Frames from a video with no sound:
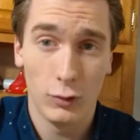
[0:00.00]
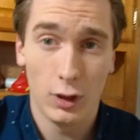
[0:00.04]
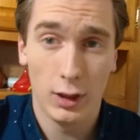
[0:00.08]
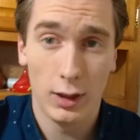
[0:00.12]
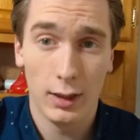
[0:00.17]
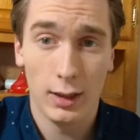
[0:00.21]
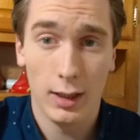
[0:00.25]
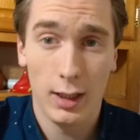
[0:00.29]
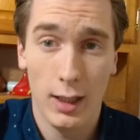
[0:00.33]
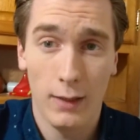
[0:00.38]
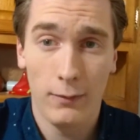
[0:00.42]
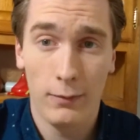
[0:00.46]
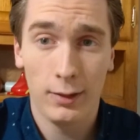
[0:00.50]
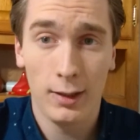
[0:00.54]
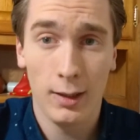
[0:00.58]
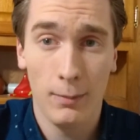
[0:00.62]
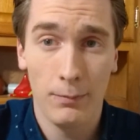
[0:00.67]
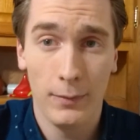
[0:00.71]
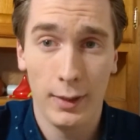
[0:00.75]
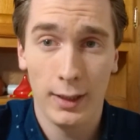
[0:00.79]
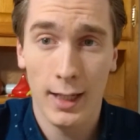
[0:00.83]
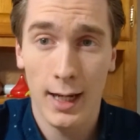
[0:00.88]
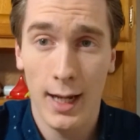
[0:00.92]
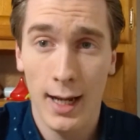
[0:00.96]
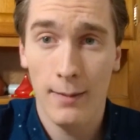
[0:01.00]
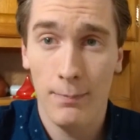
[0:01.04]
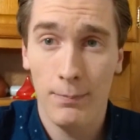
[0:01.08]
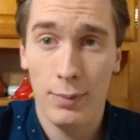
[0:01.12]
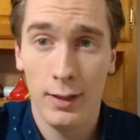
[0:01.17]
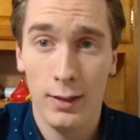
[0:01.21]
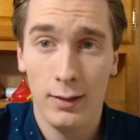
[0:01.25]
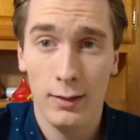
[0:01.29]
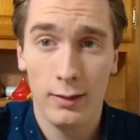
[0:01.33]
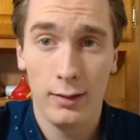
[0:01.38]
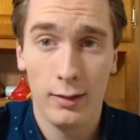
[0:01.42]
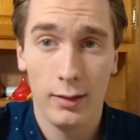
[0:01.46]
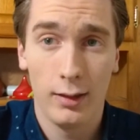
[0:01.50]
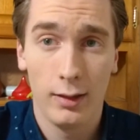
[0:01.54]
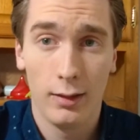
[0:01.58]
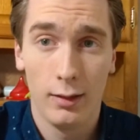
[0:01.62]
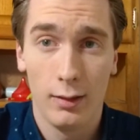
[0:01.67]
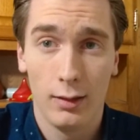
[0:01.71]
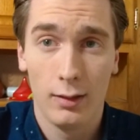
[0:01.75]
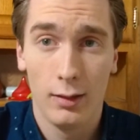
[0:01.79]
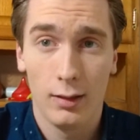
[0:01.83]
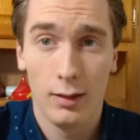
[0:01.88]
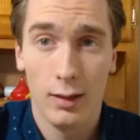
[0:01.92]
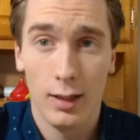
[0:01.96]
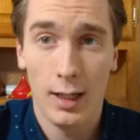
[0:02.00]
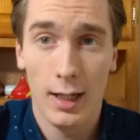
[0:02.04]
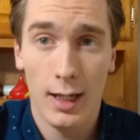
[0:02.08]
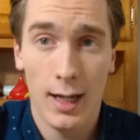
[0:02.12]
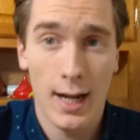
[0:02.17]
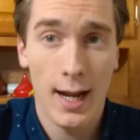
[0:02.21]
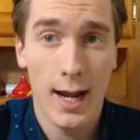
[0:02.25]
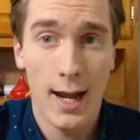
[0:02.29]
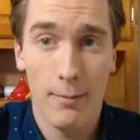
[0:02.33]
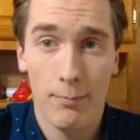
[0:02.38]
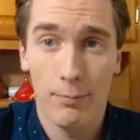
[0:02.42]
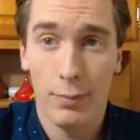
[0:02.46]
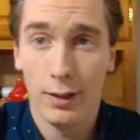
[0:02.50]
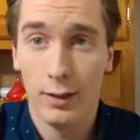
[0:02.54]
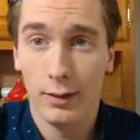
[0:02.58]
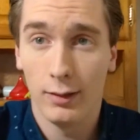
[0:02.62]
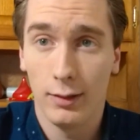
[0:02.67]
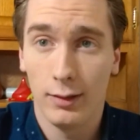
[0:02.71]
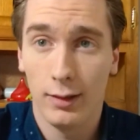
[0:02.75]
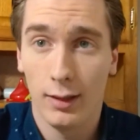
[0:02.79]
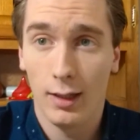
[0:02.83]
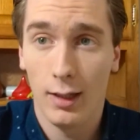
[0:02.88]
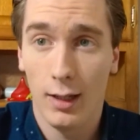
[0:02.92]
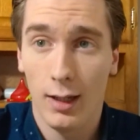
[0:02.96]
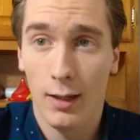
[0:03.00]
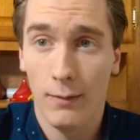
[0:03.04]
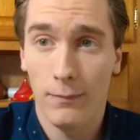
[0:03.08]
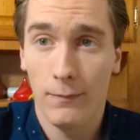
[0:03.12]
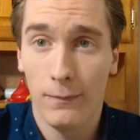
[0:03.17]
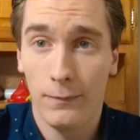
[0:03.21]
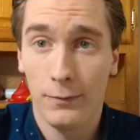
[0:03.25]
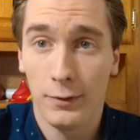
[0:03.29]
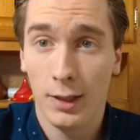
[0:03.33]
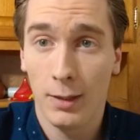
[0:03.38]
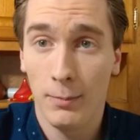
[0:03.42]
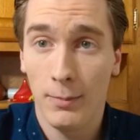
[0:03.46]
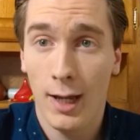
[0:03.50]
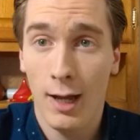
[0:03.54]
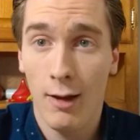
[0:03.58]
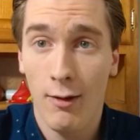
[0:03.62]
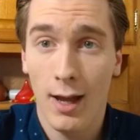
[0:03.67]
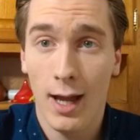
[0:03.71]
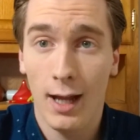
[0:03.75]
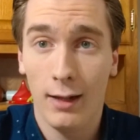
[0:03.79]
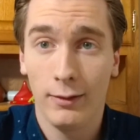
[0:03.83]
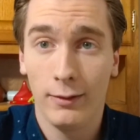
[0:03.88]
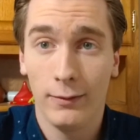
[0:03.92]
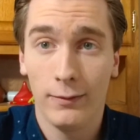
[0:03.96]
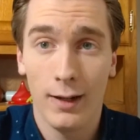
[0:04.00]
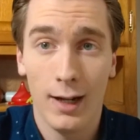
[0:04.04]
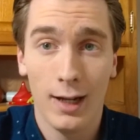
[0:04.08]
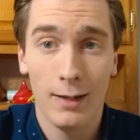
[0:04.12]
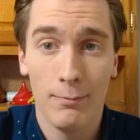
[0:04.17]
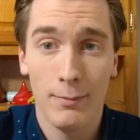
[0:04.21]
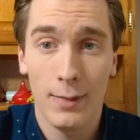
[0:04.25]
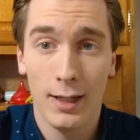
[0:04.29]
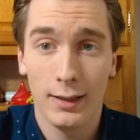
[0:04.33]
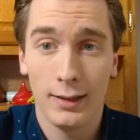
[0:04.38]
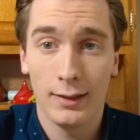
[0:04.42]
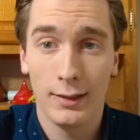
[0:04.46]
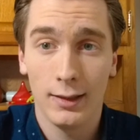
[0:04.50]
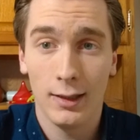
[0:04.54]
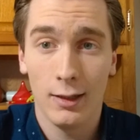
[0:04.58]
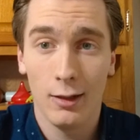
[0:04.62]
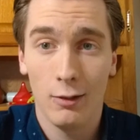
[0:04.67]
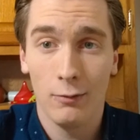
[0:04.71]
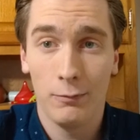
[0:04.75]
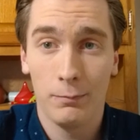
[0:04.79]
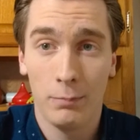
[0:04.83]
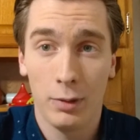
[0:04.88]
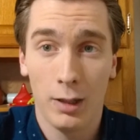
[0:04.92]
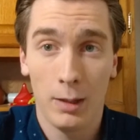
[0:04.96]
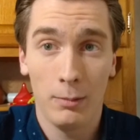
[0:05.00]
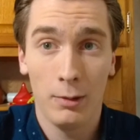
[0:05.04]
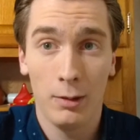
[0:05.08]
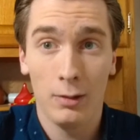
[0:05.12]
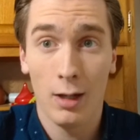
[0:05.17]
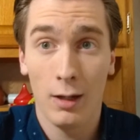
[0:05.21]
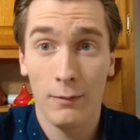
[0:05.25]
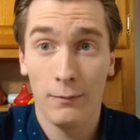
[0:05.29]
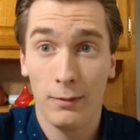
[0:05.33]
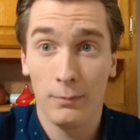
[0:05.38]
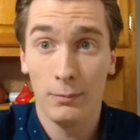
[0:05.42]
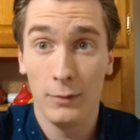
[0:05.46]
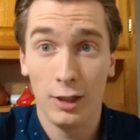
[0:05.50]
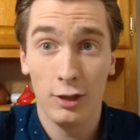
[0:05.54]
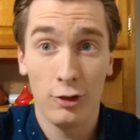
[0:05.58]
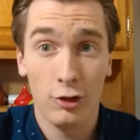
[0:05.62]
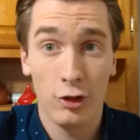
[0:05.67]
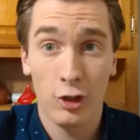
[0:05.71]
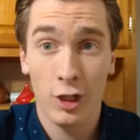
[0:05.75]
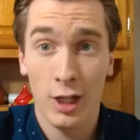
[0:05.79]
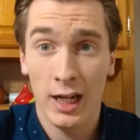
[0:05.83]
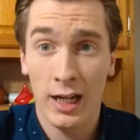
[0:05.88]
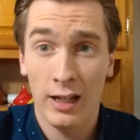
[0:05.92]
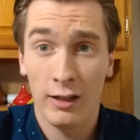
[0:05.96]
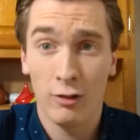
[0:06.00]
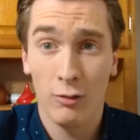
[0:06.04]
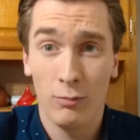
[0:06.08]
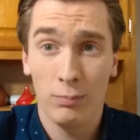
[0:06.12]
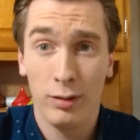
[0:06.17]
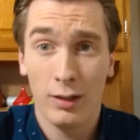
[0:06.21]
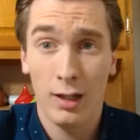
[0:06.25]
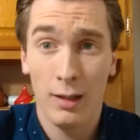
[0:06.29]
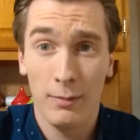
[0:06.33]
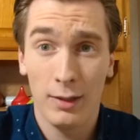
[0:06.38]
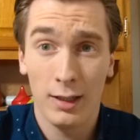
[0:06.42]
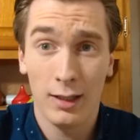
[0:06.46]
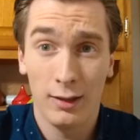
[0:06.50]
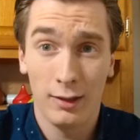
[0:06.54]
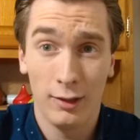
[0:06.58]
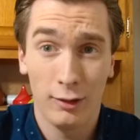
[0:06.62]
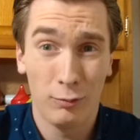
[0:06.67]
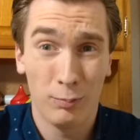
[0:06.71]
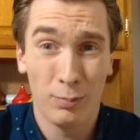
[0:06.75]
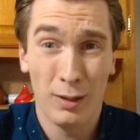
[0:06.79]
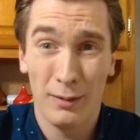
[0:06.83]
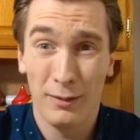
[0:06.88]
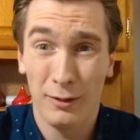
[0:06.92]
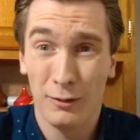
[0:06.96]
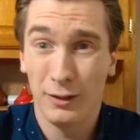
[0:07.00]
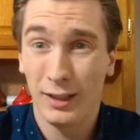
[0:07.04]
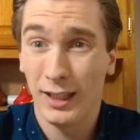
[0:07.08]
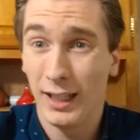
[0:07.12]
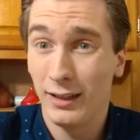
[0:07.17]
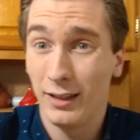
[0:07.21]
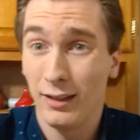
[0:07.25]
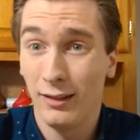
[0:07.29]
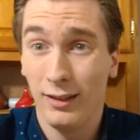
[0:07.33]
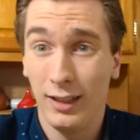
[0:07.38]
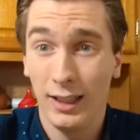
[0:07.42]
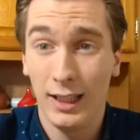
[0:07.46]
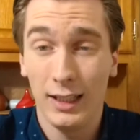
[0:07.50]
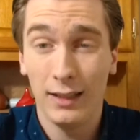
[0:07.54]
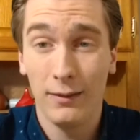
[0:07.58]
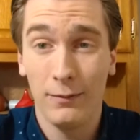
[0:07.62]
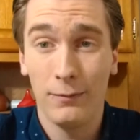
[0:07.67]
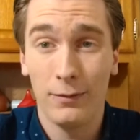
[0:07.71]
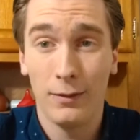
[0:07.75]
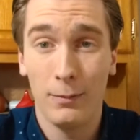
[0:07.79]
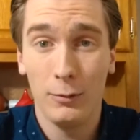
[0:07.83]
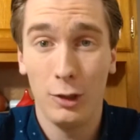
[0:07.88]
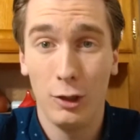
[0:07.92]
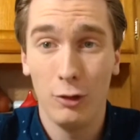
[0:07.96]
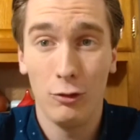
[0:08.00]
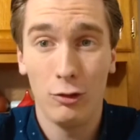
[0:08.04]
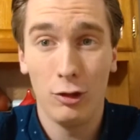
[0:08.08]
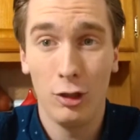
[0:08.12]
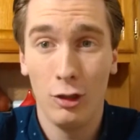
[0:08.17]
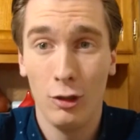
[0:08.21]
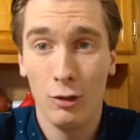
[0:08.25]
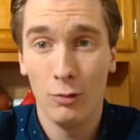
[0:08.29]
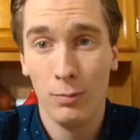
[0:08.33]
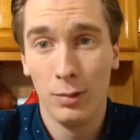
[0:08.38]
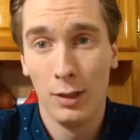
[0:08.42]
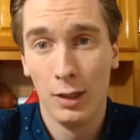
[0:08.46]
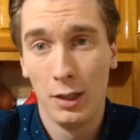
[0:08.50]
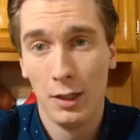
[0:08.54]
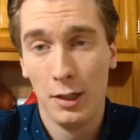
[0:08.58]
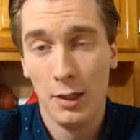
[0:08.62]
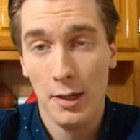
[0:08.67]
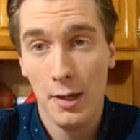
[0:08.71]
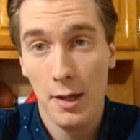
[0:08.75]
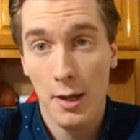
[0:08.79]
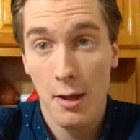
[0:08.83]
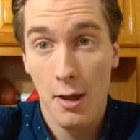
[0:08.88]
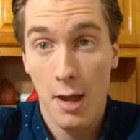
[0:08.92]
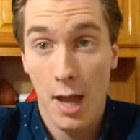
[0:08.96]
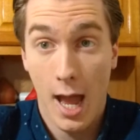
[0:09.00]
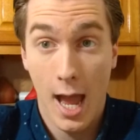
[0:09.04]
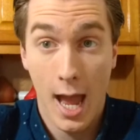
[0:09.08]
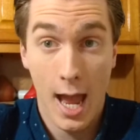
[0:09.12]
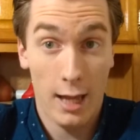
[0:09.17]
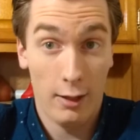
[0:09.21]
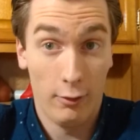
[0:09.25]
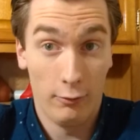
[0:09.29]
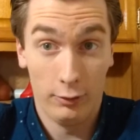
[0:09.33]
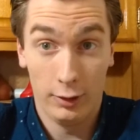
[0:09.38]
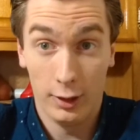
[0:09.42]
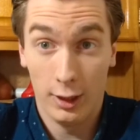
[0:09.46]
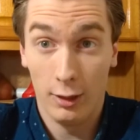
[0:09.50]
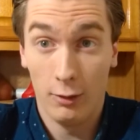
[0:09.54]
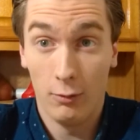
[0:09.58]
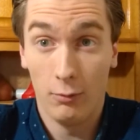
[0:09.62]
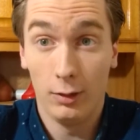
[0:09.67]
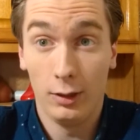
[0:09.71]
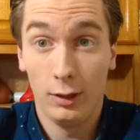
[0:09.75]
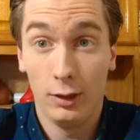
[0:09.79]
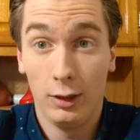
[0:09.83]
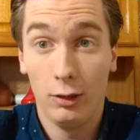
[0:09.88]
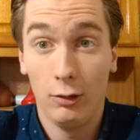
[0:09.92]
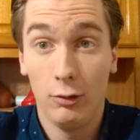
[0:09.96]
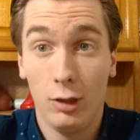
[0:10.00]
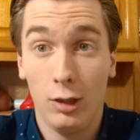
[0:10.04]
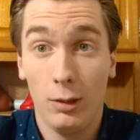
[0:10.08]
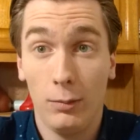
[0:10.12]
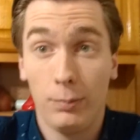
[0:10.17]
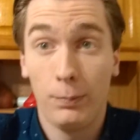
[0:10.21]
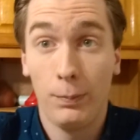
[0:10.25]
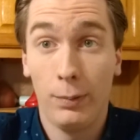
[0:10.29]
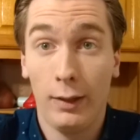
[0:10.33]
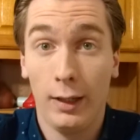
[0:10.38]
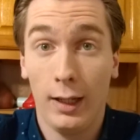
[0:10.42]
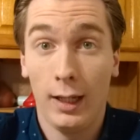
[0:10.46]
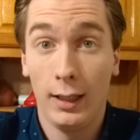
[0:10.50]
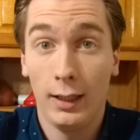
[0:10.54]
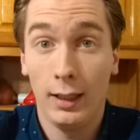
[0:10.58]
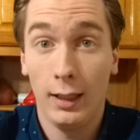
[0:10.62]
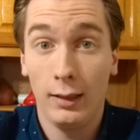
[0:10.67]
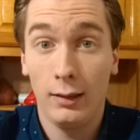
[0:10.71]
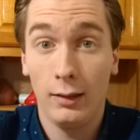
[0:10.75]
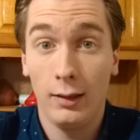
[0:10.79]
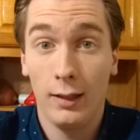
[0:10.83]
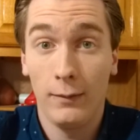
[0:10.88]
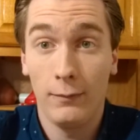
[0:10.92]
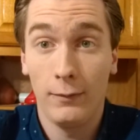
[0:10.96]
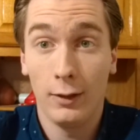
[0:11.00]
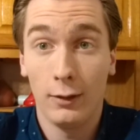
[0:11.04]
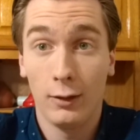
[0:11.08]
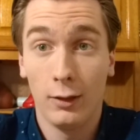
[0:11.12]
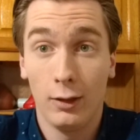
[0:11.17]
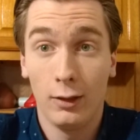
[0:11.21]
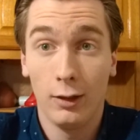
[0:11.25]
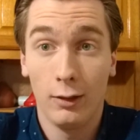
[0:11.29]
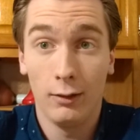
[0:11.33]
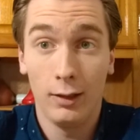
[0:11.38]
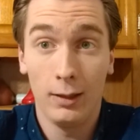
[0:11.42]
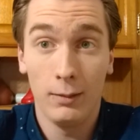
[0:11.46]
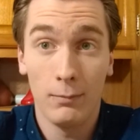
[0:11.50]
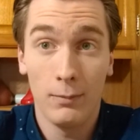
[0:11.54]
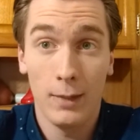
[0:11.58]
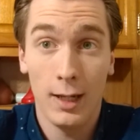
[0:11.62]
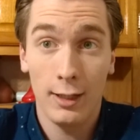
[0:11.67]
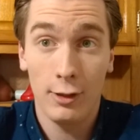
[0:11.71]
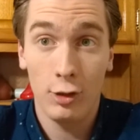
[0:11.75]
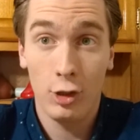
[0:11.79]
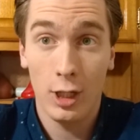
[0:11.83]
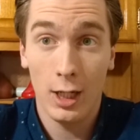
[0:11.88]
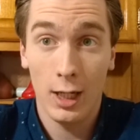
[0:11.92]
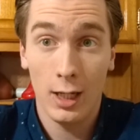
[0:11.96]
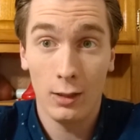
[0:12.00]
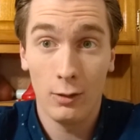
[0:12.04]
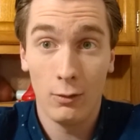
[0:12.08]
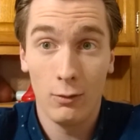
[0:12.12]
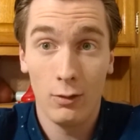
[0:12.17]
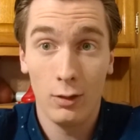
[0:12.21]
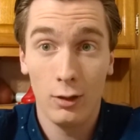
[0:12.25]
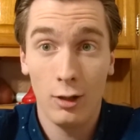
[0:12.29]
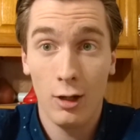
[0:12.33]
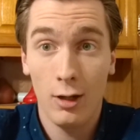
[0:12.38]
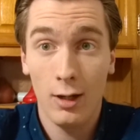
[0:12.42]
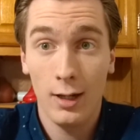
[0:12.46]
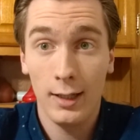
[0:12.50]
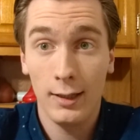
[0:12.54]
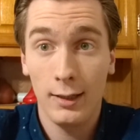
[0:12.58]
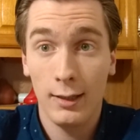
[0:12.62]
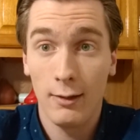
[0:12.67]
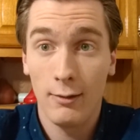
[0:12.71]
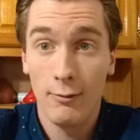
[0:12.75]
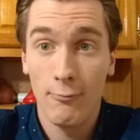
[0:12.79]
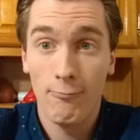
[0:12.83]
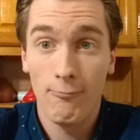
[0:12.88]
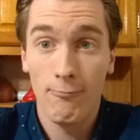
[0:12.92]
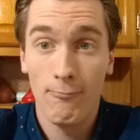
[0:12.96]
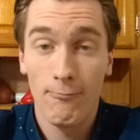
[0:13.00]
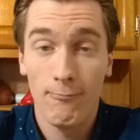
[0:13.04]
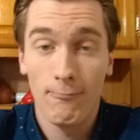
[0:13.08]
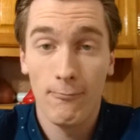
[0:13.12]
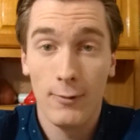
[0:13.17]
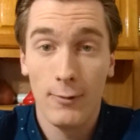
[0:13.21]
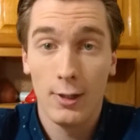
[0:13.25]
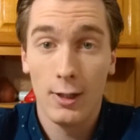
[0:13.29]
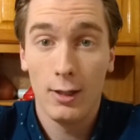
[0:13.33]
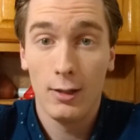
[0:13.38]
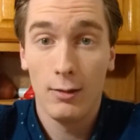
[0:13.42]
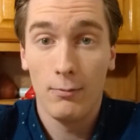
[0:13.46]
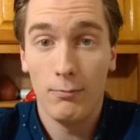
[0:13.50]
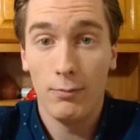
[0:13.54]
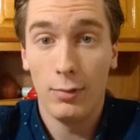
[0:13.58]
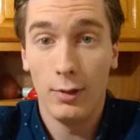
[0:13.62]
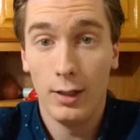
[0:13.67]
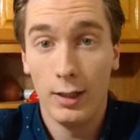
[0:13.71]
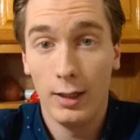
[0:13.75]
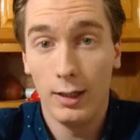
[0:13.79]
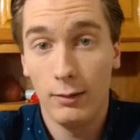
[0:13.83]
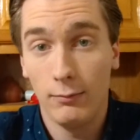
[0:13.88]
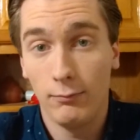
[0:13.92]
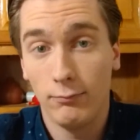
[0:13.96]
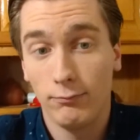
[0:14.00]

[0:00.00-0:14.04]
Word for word: if something happens, it happens. If somehow I revive myself, probably not from this channel, probably because it's probably going to get deleted from YouTube. I don't know what YouTube's planning, if they're going to delete my channel or not. But